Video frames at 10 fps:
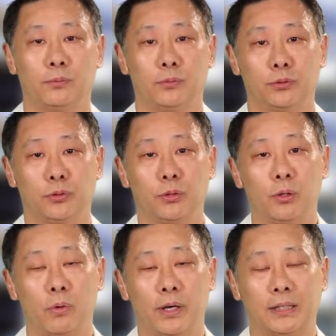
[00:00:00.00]
The only
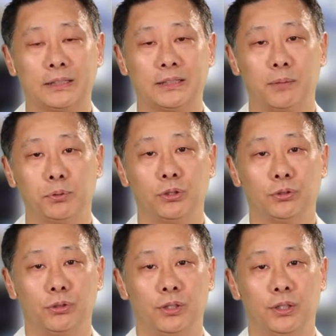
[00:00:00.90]
one
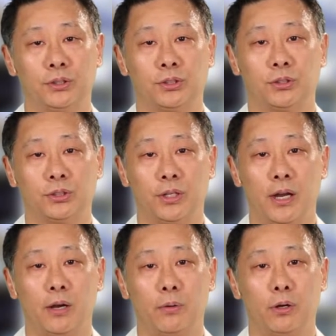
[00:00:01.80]
exception to this
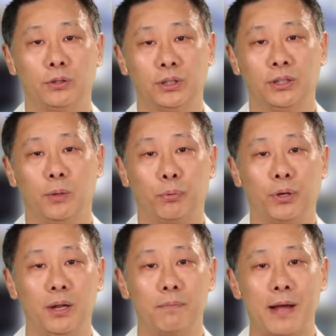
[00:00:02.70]
scenario is in the
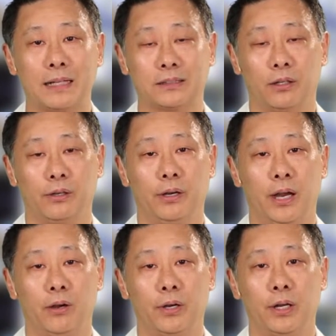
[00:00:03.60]
premaxillary
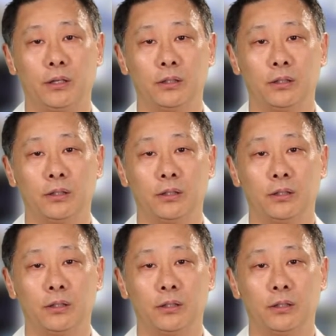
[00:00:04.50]
area.